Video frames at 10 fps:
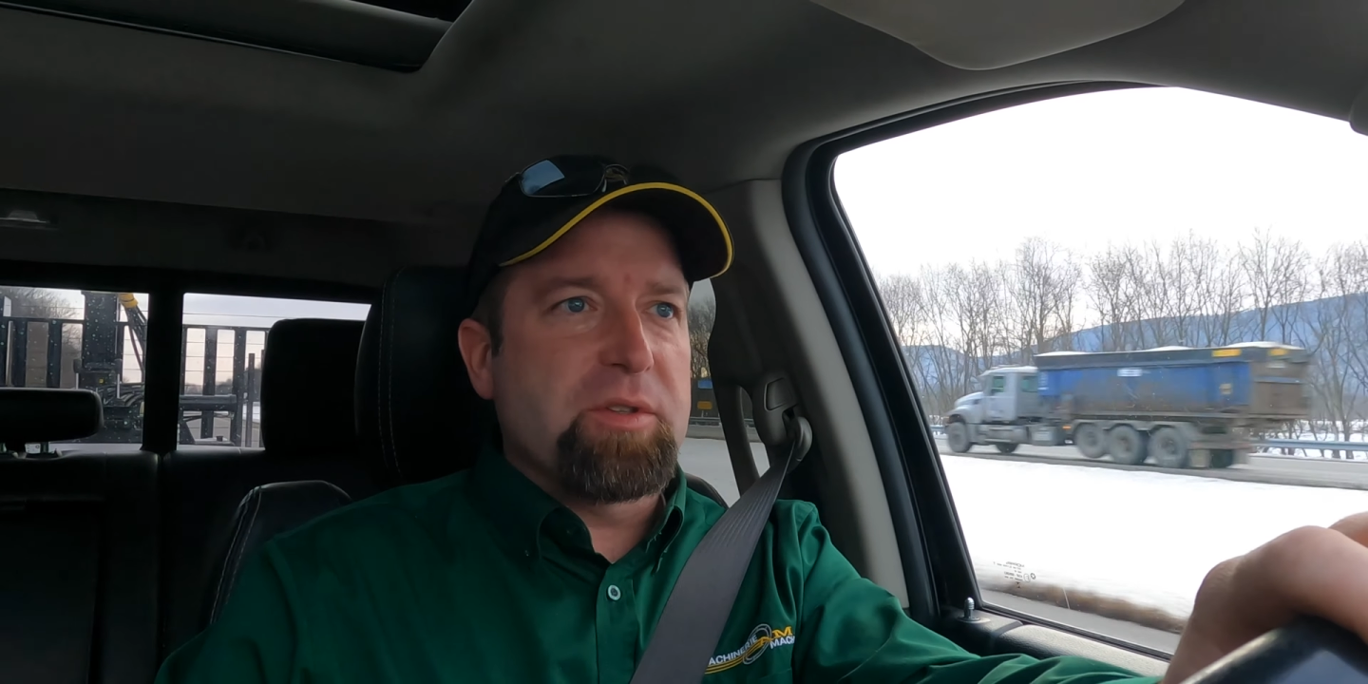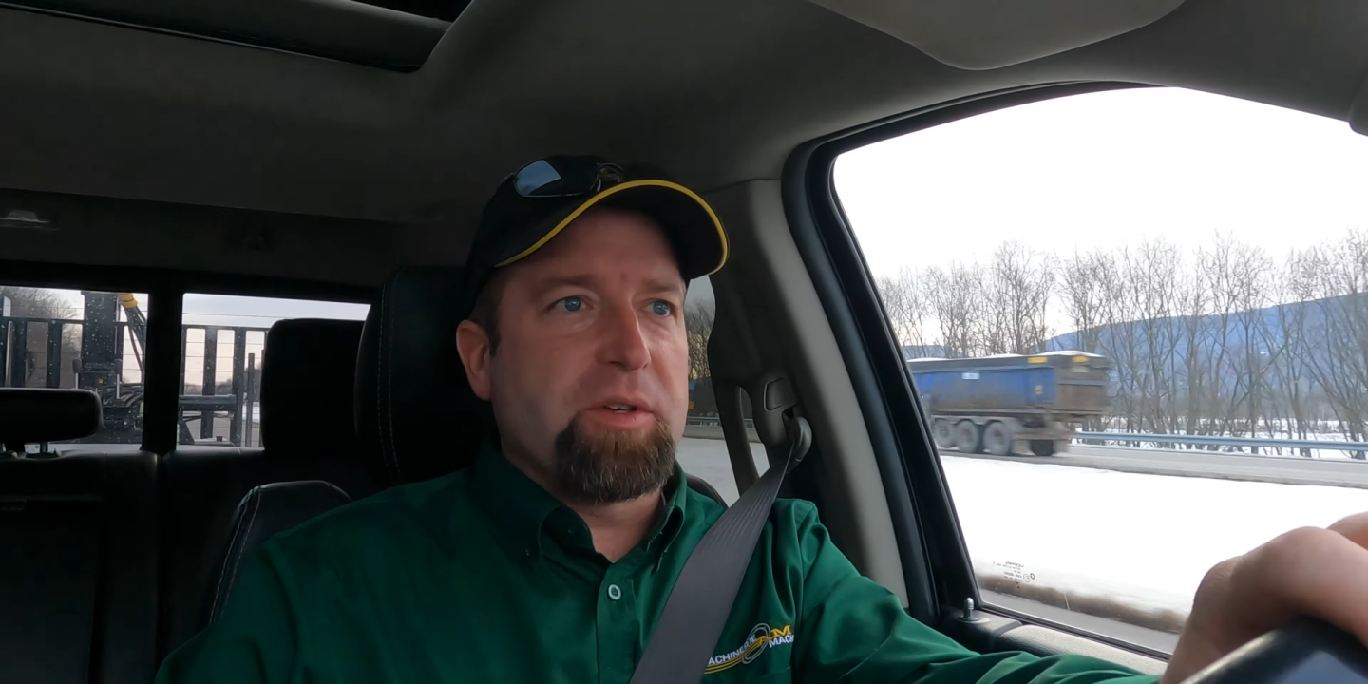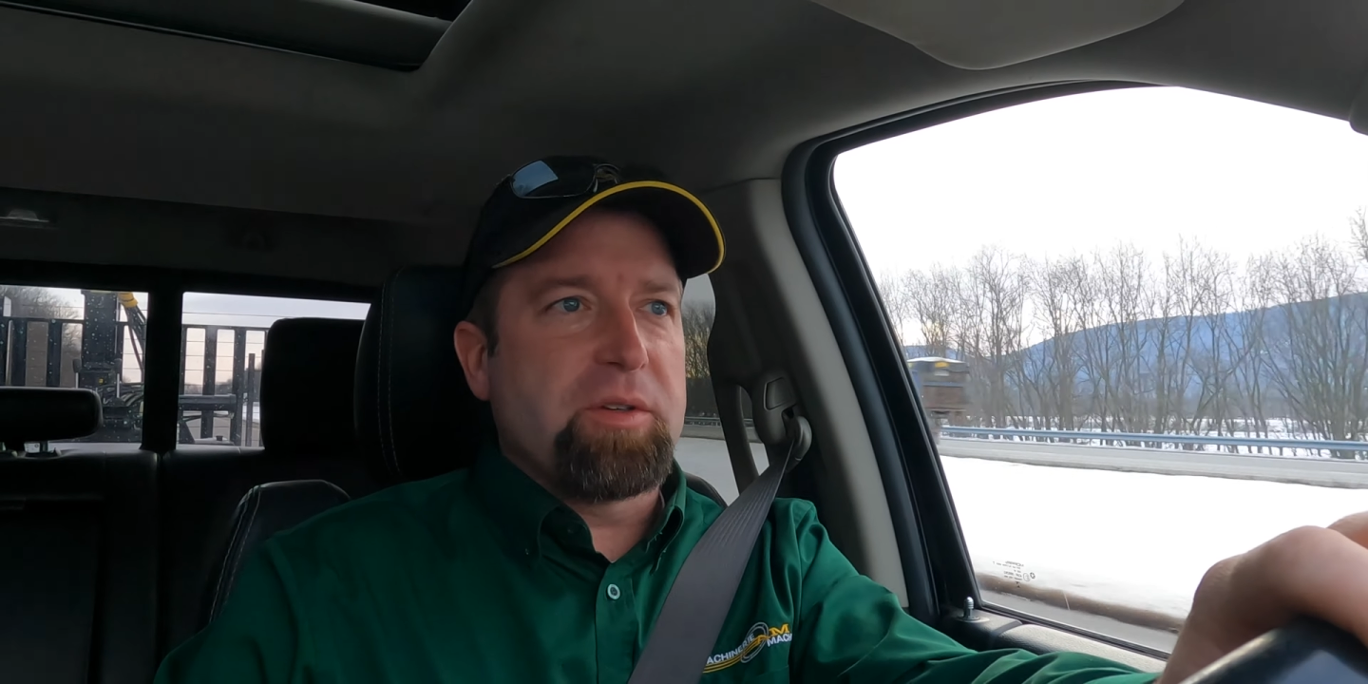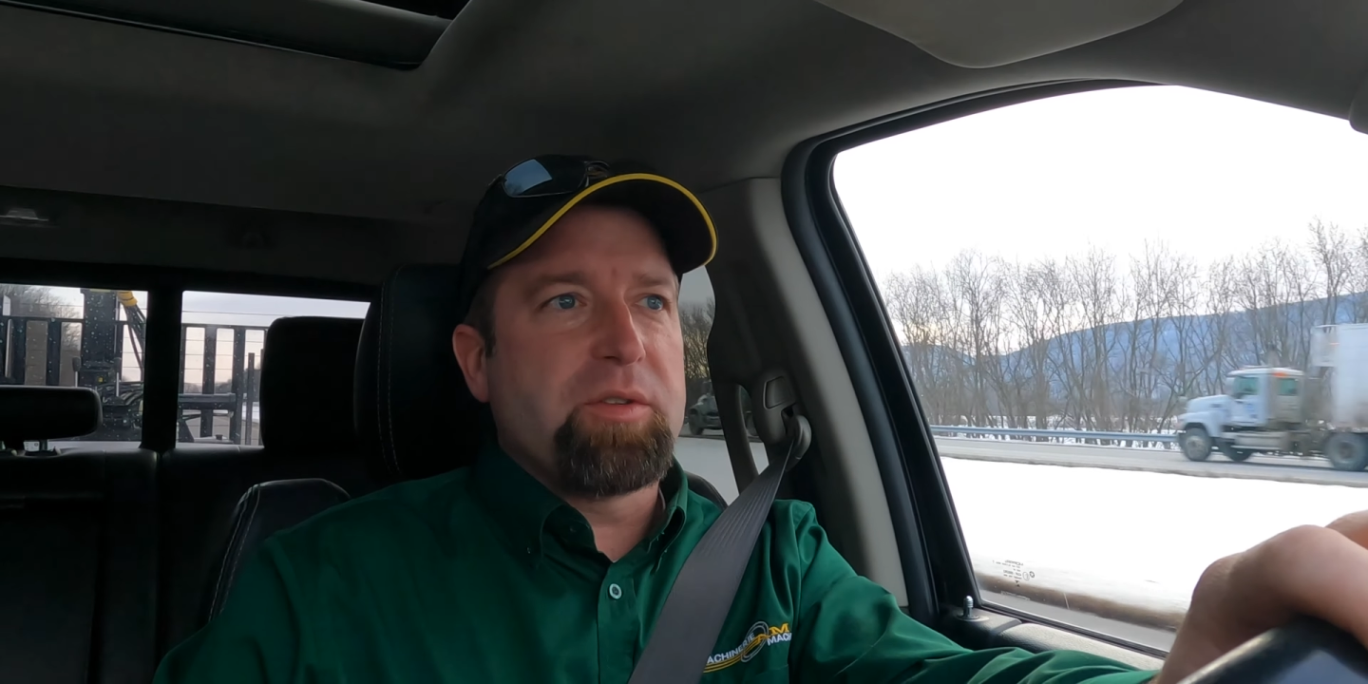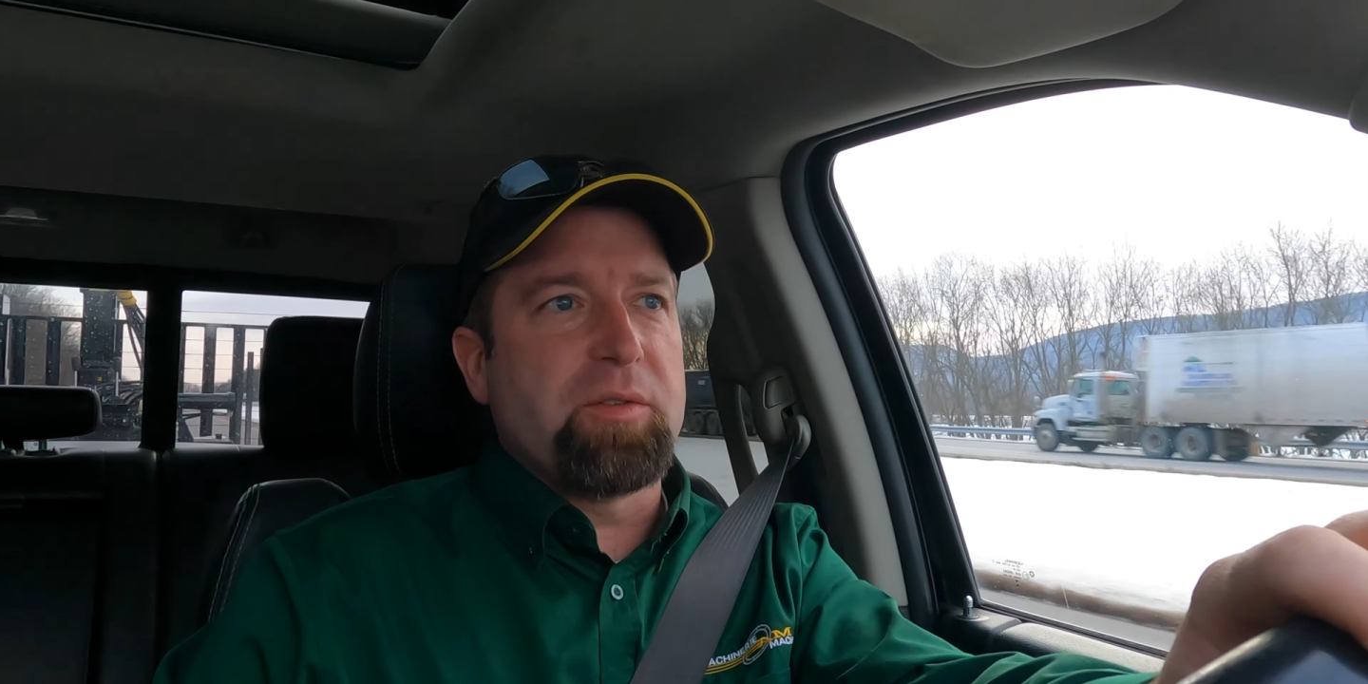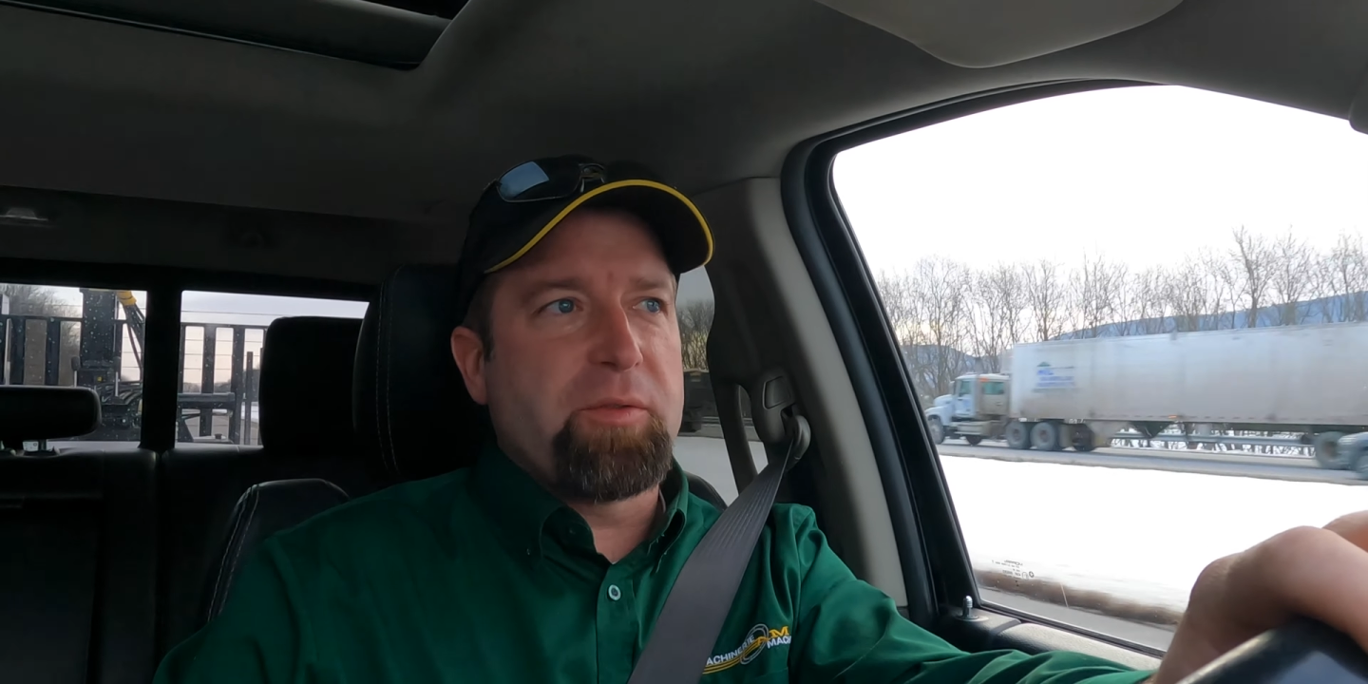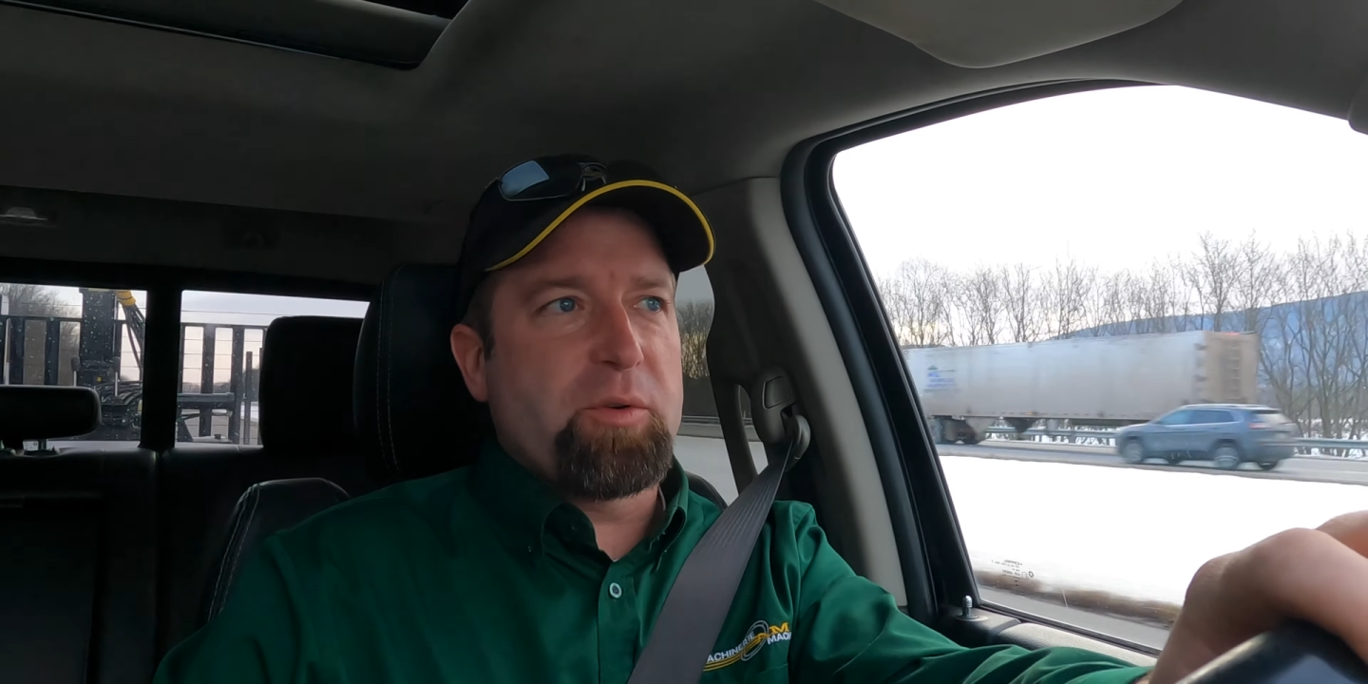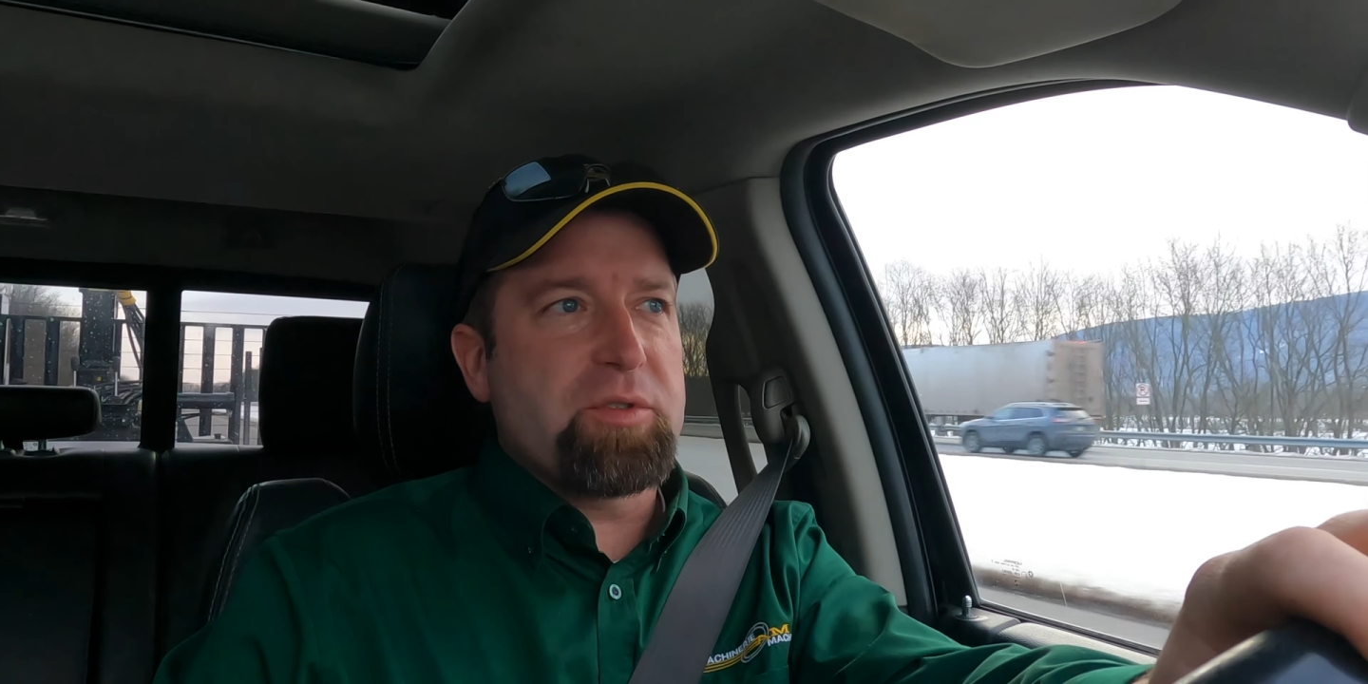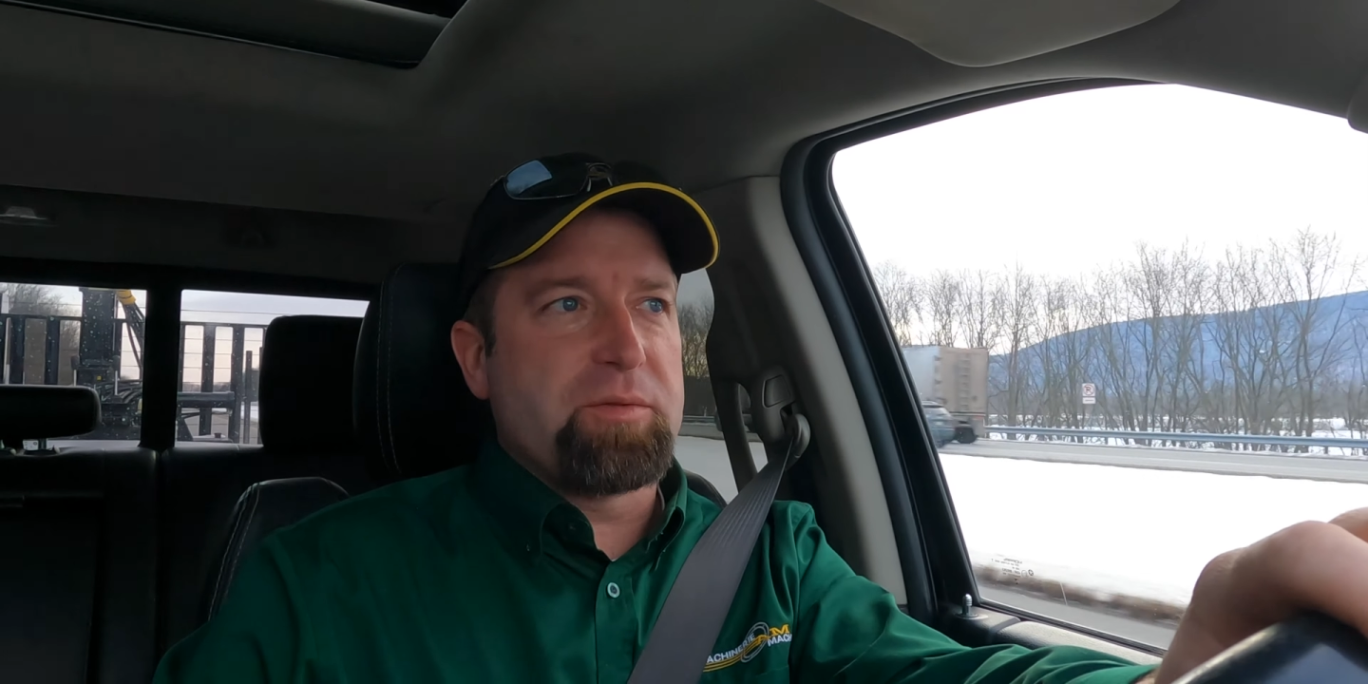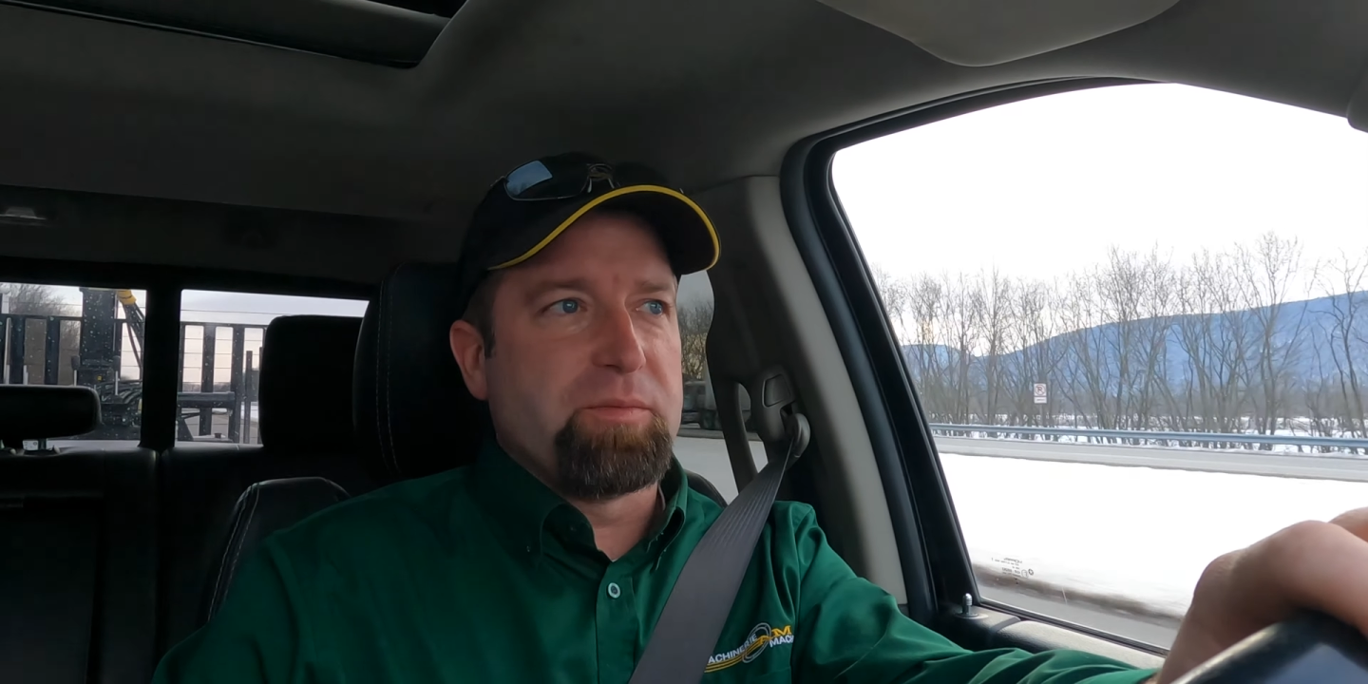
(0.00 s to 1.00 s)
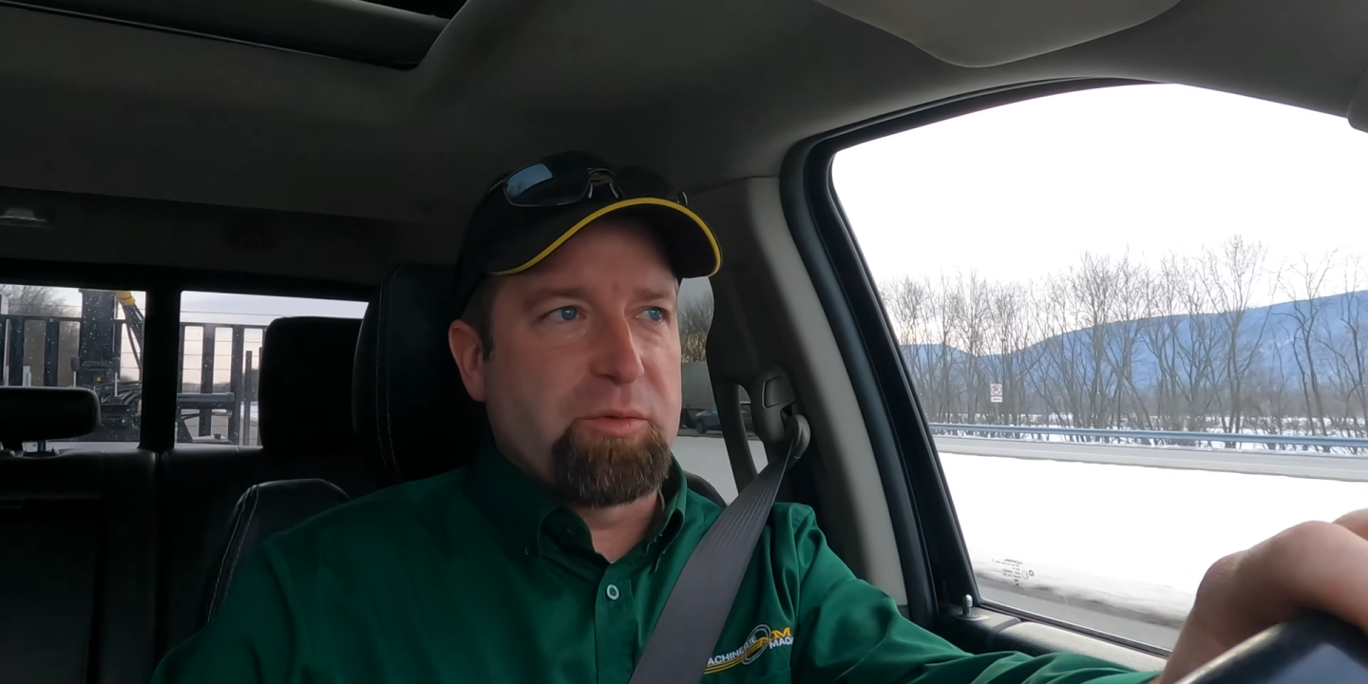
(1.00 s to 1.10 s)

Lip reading: the first